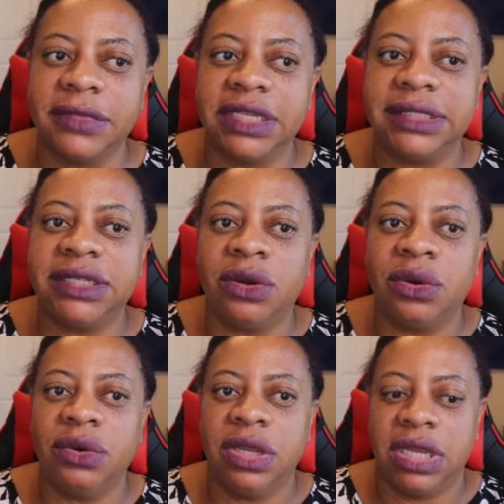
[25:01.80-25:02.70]

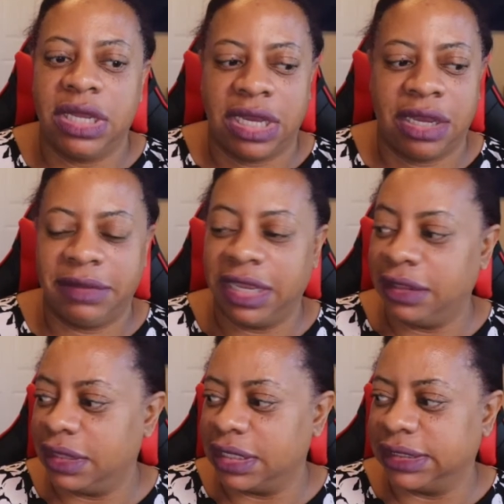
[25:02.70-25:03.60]
So,
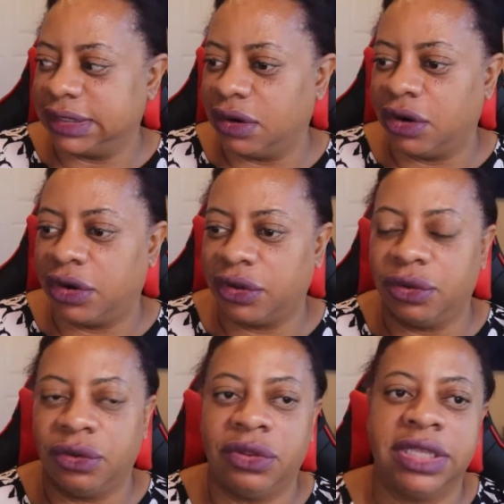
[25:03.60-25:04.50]
in this
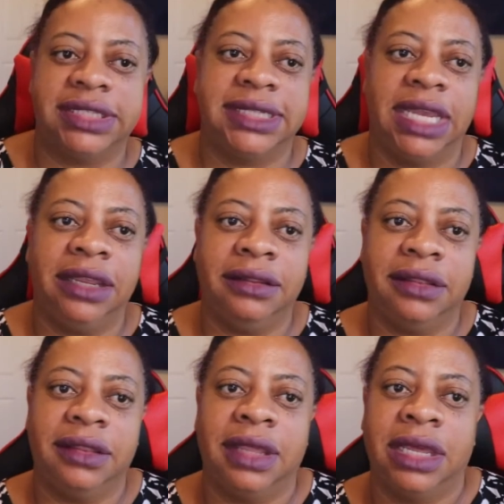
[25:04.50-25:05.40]
article, it's
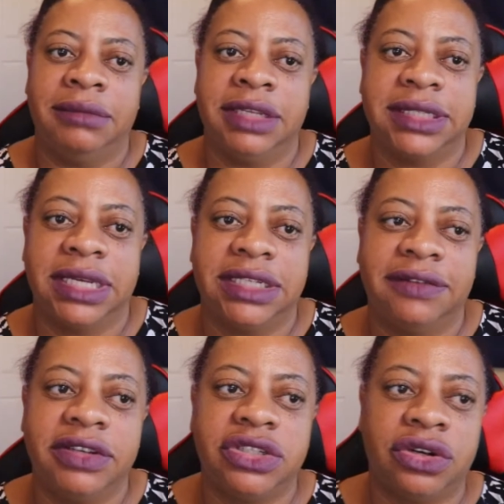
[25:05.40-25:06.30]
saying the
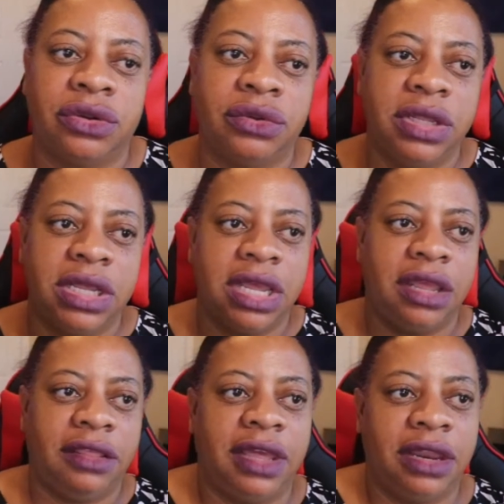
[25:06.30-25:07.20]
scientific journal
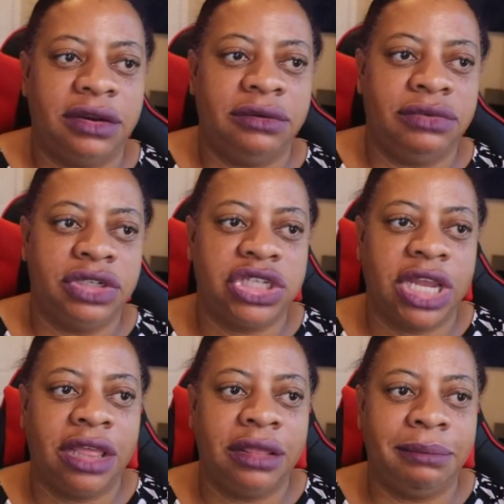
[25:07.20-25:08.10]
that
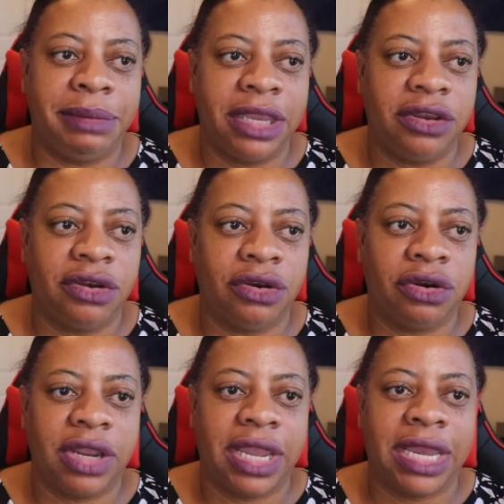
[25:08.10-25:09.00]
Rochelle
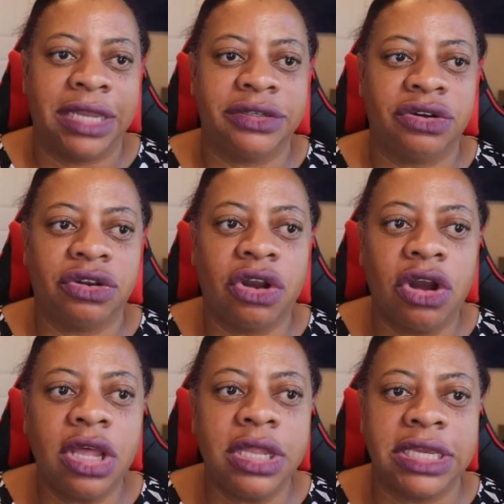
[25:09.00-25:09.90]
Baker and her
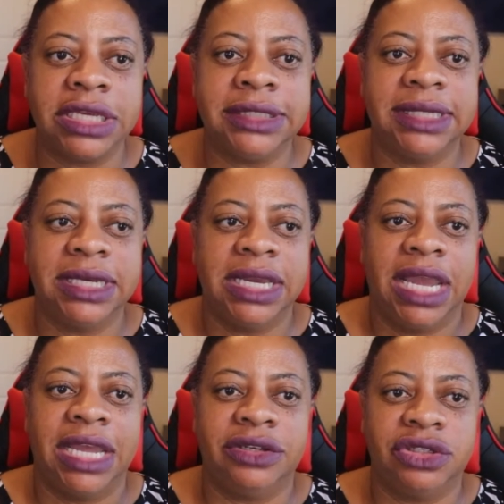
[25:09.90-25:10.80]
colleagues
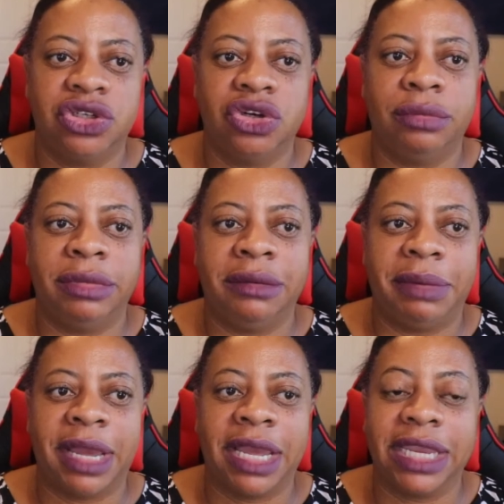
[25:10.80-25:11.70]
had determined
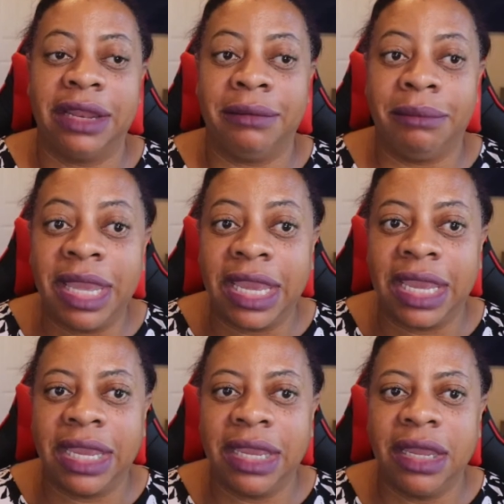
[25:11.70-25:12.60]
back in
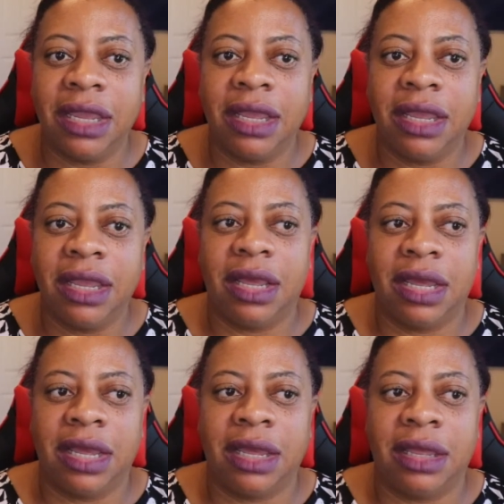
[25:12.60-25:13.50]
May
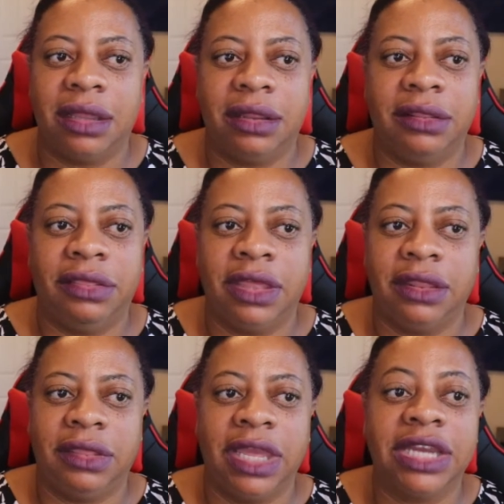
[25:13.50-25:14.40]
that
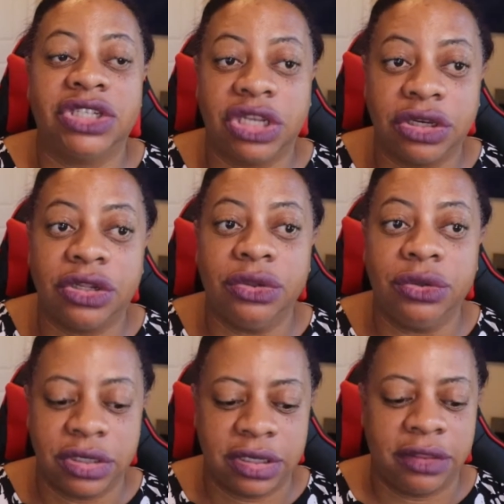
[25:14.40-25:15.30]
they actually
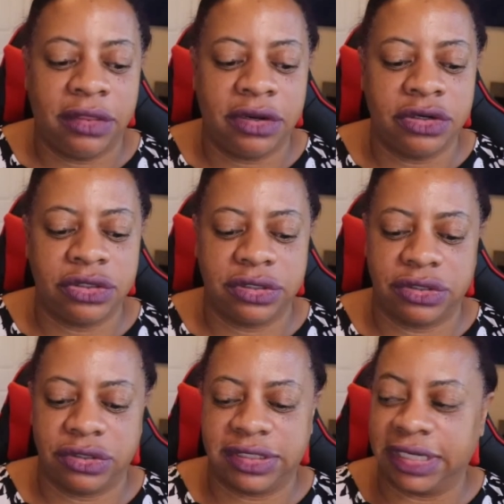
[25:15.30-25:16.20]
concluded in their
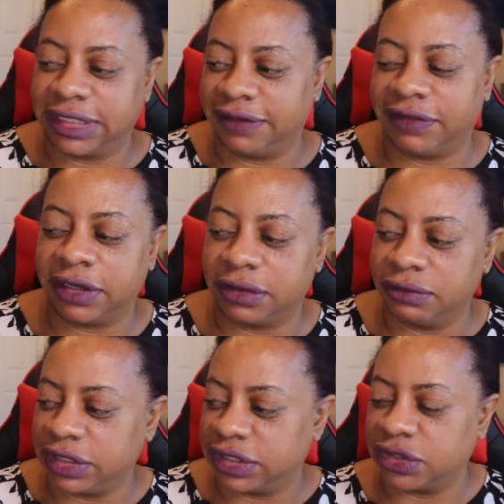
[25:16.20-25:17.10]
scientific
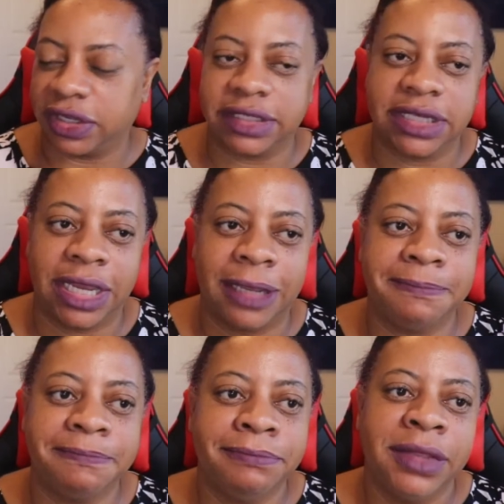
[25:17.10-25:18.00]
research at the
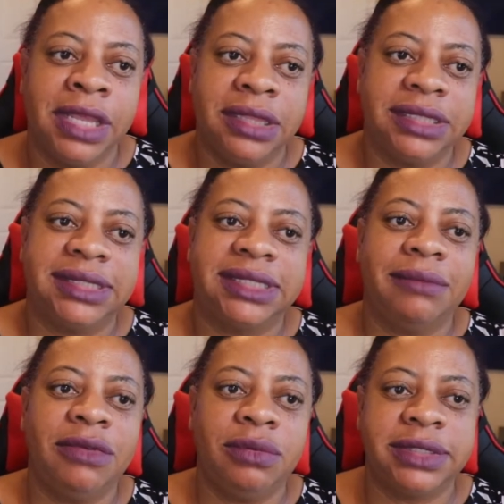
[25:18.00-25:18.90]
time that
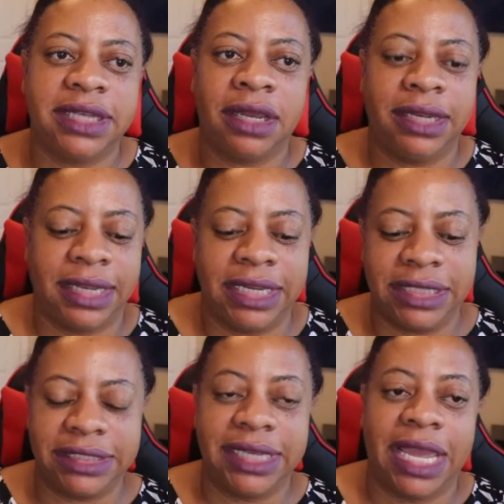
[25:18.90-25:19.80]
summer was
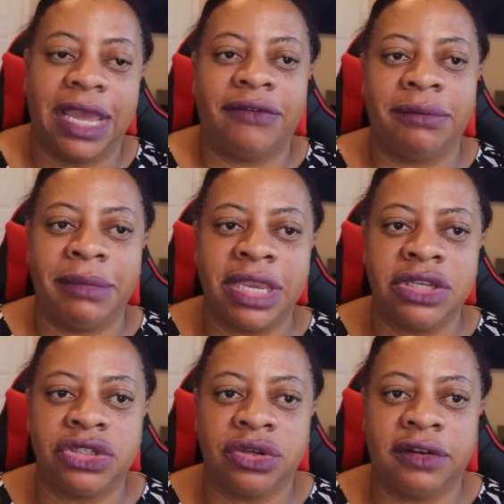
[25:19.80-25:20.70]
unlikely to have a
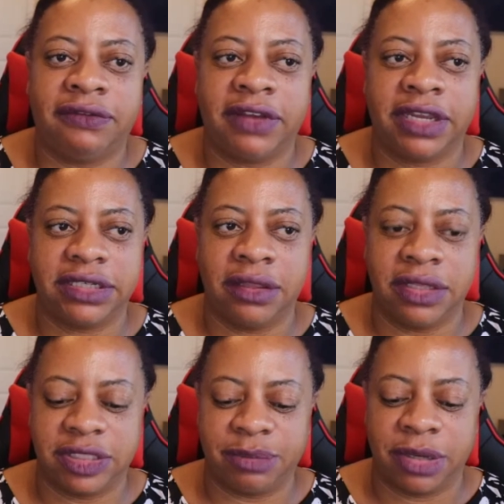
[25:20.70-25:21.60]
major effect on
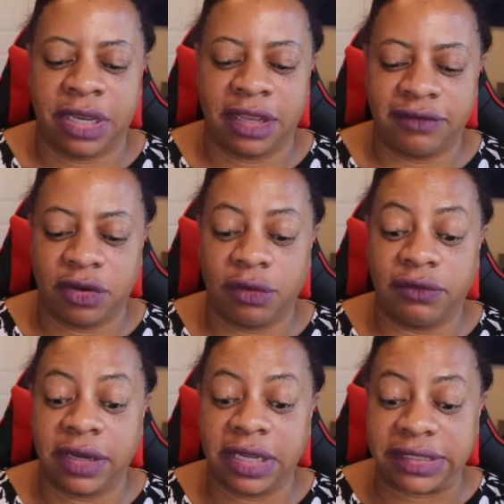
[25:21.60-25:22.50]
the spread of
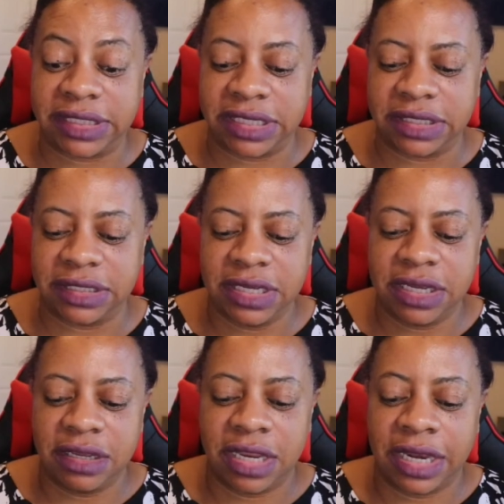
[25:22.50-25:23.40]
COVID 19.
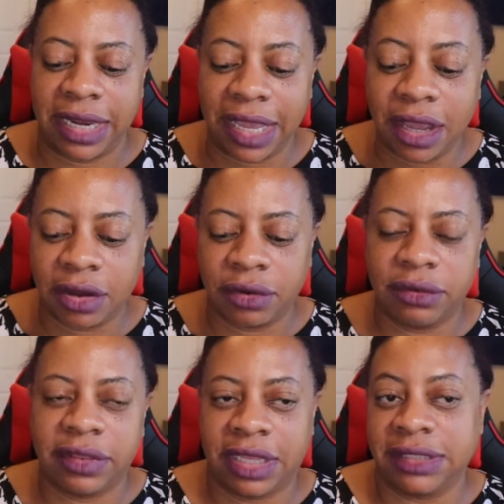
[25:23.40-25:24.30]
And
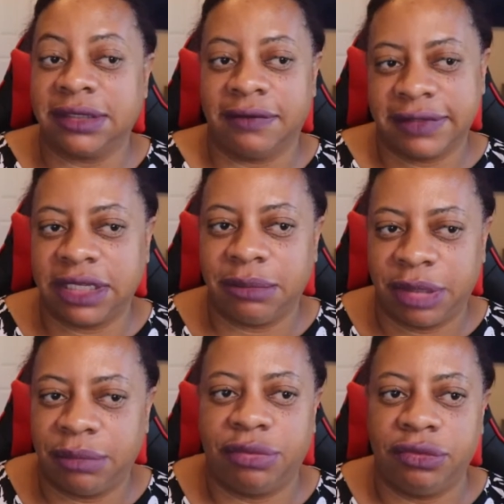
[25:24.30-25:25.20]
now that is obviously
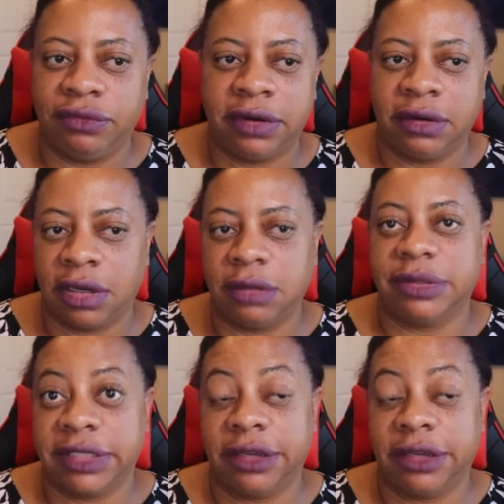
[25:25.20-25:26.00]
being proven 100%